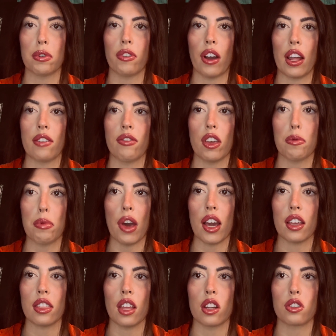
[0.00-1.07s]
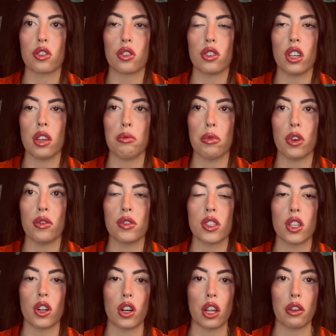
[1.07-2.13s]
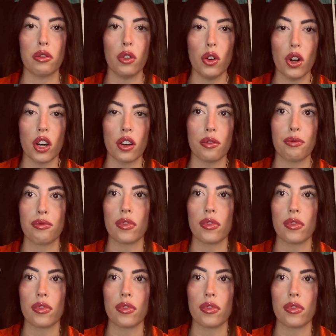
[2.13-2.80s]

provide feedback that truly moves learning forward.